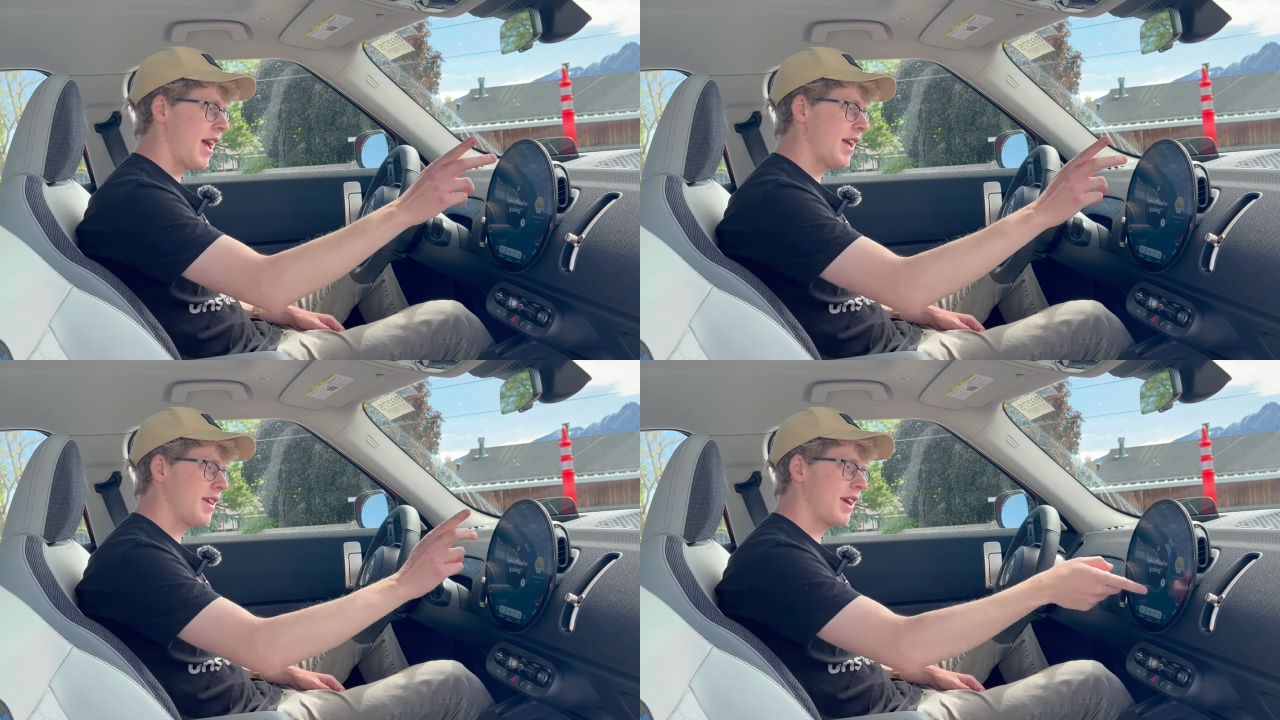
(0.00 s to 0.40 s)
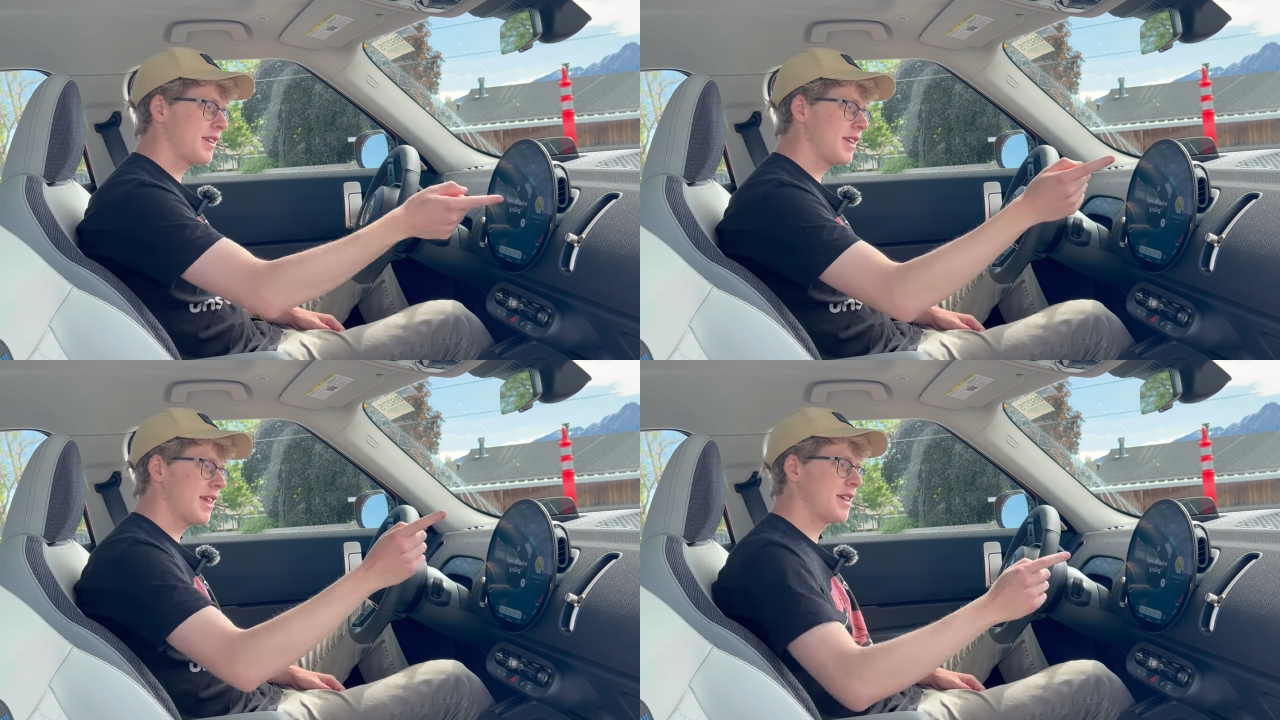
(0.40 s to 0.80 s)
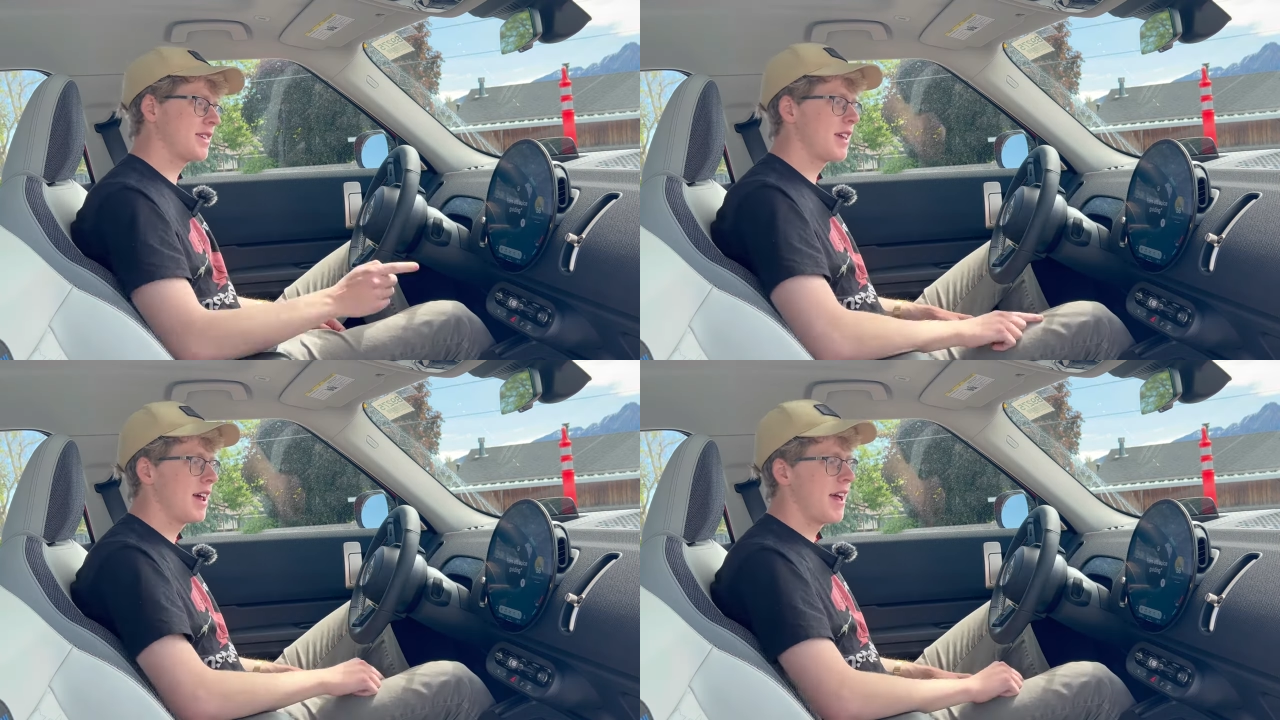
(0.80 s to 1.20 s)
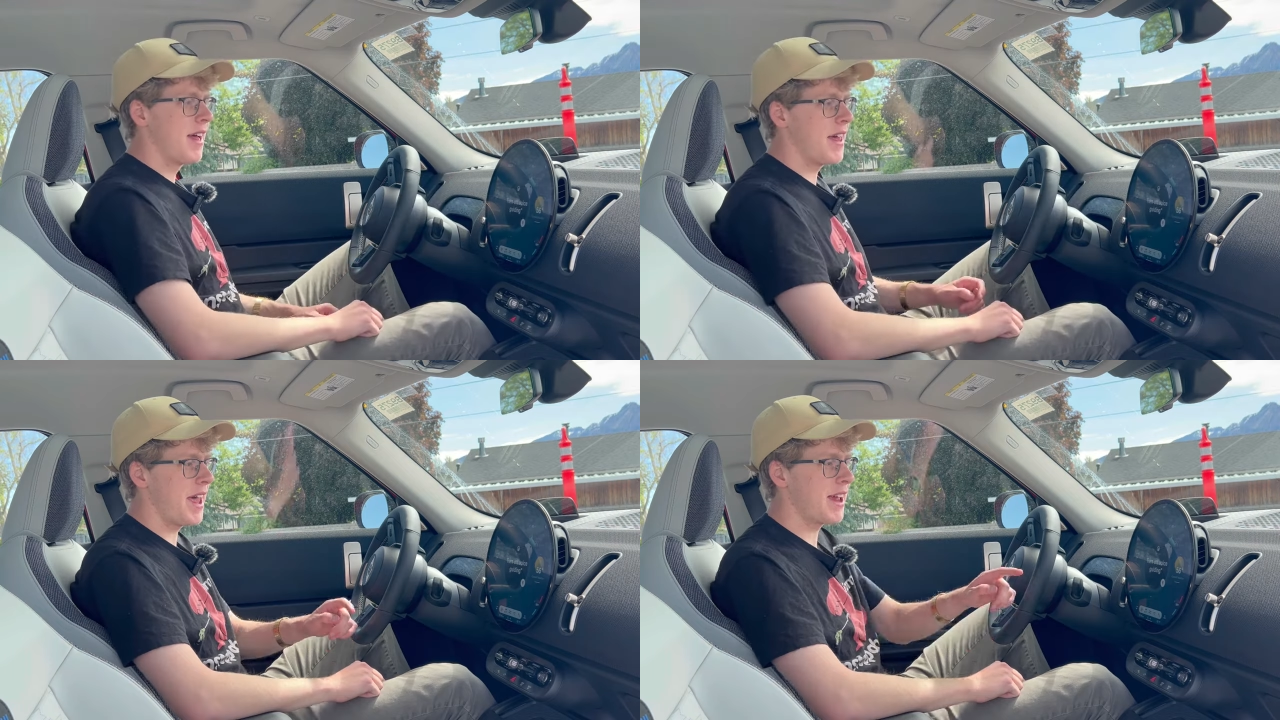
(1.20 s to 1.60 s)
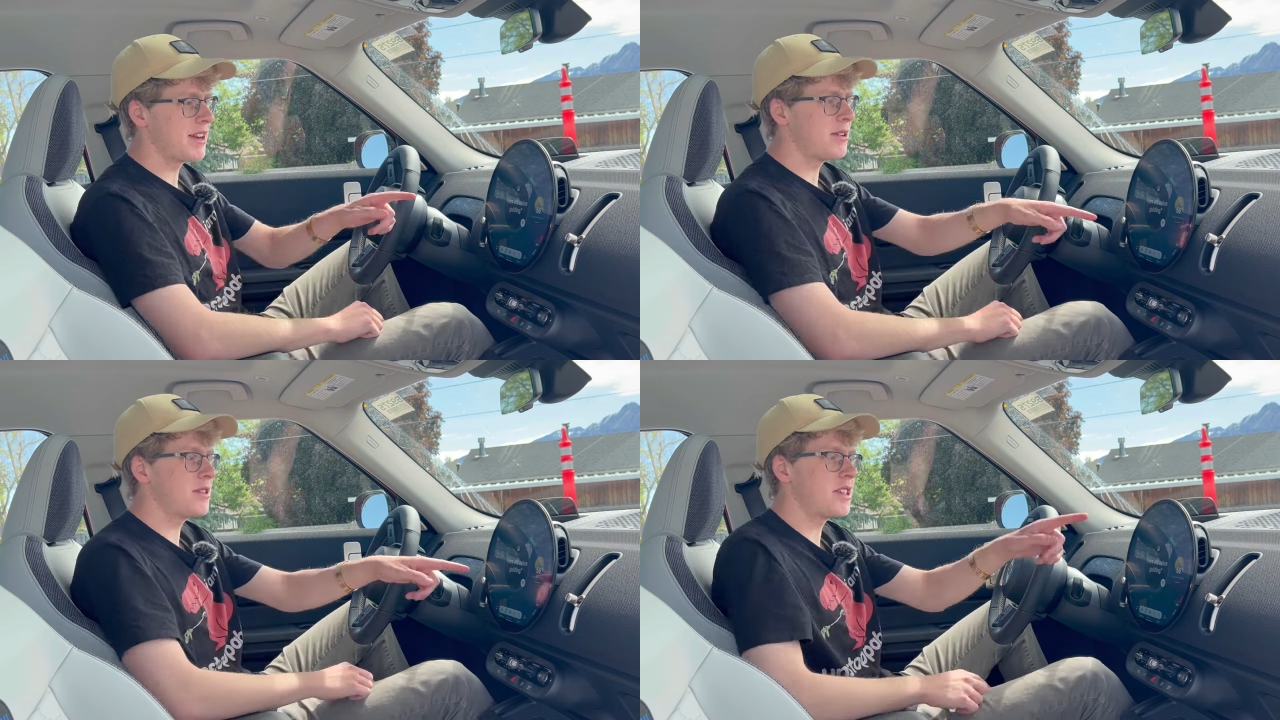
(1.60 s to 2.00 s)
And you get to this,
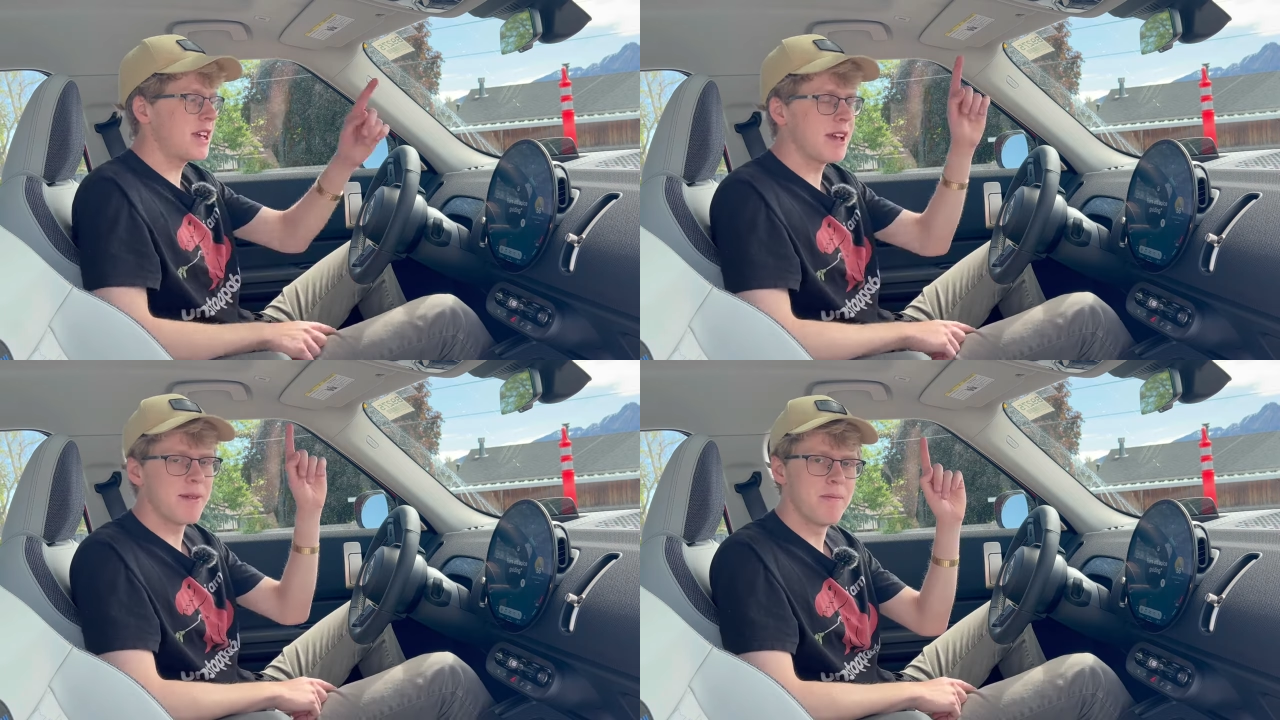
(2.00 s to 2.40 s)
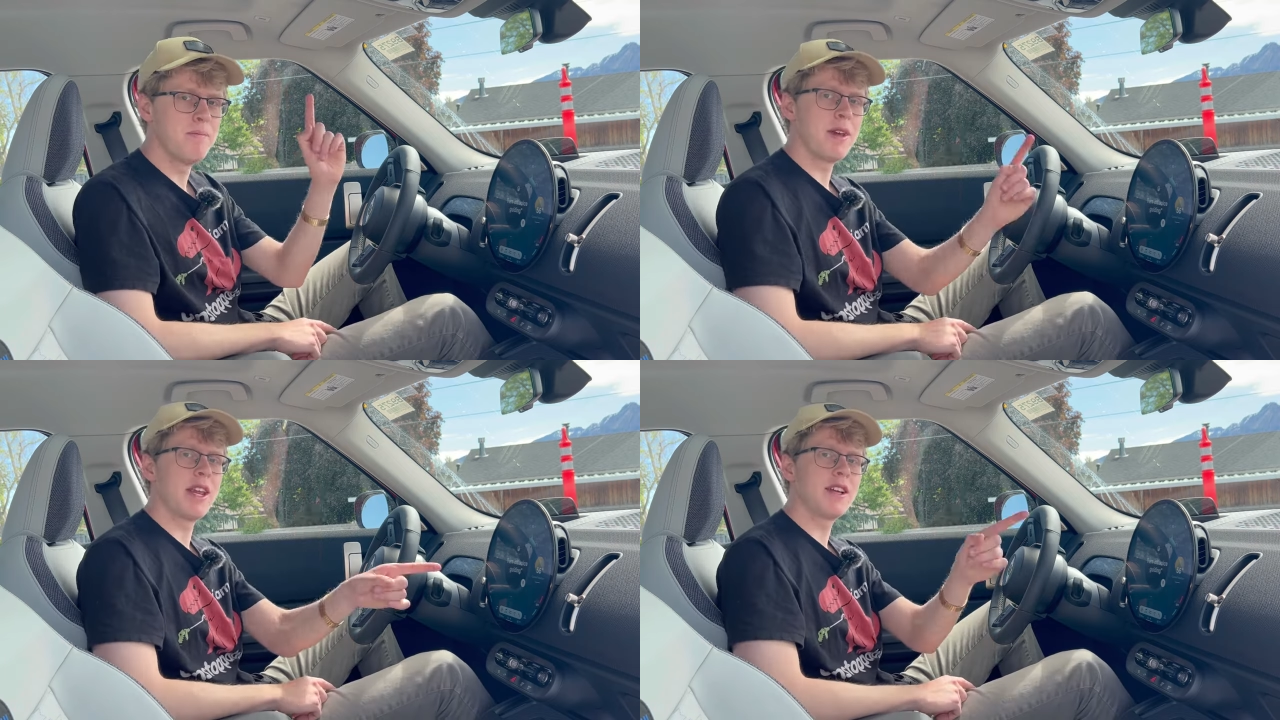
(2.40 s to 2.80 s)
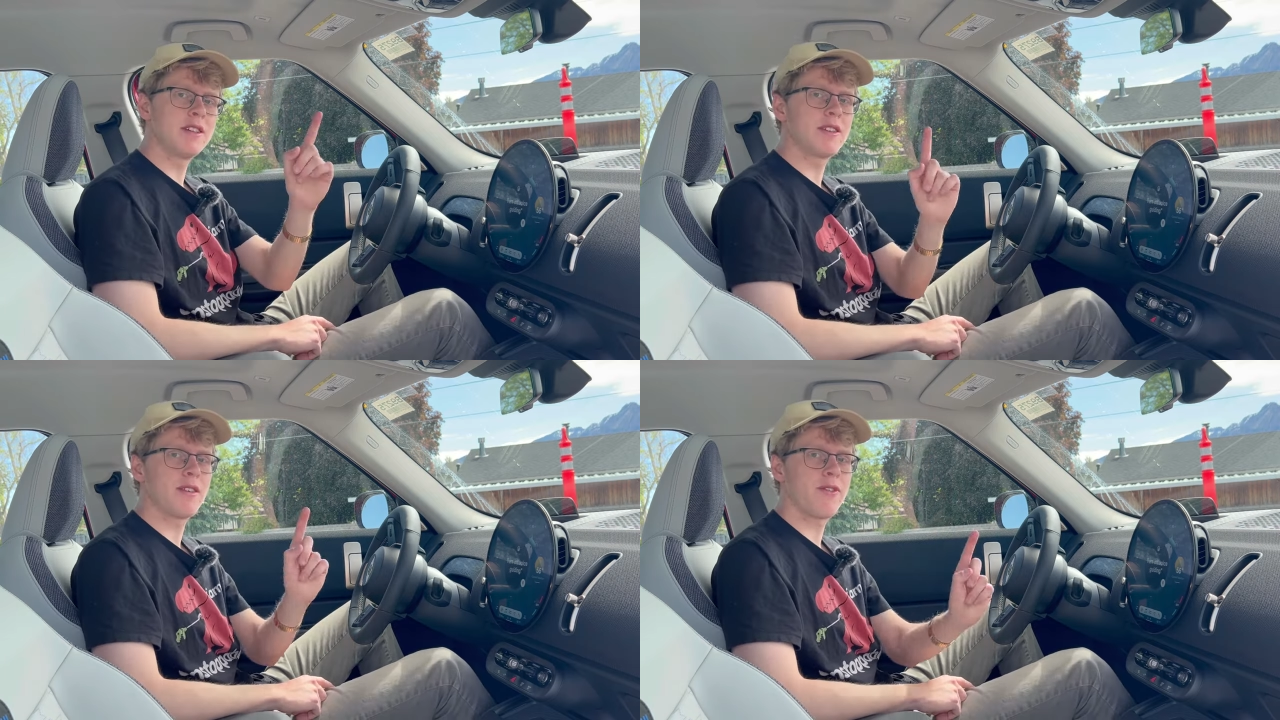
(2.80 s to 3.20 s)
and you see Mini's